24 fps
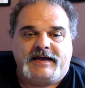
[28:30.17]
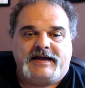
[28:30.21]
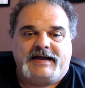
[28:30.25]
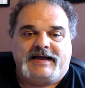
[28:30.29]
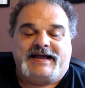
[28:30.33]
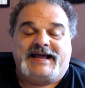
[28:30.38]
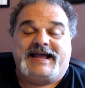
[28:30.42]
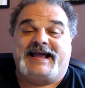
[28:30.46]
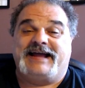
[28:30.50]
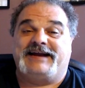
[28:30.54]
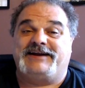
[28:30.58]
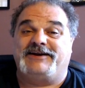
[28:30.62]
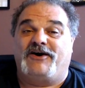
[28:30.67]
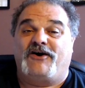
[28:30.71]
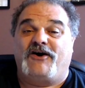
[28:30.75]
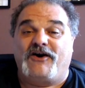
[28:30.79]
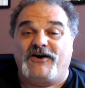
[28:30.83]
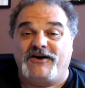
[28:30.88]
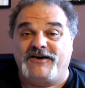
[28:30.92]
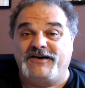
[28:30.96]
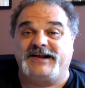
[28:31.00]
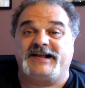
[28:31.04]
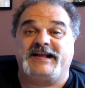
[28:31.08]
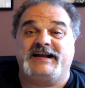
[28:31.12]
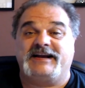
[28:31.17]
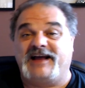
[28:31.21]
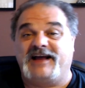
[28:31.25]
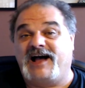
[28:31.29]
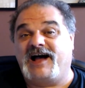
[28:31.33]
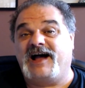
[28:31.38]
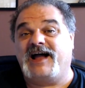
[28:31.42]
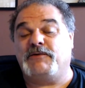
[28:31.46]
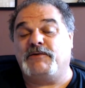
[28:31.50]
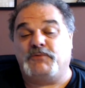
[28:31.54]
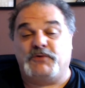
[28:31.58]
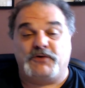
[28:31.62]
And Artie and
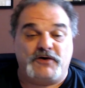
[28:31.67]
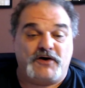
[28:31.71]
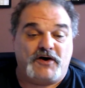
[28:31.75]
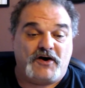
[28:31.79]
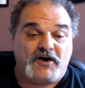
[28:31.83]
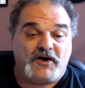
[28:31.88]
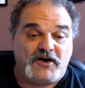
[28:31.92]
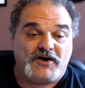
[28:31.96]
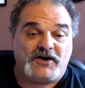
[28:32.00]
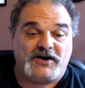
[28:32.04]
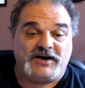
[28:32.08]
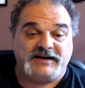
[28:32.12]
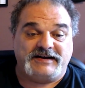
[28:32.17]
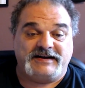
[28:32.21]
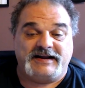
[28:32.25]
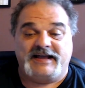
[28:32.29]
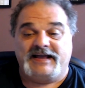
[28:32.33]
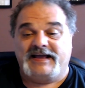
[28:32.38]
I were on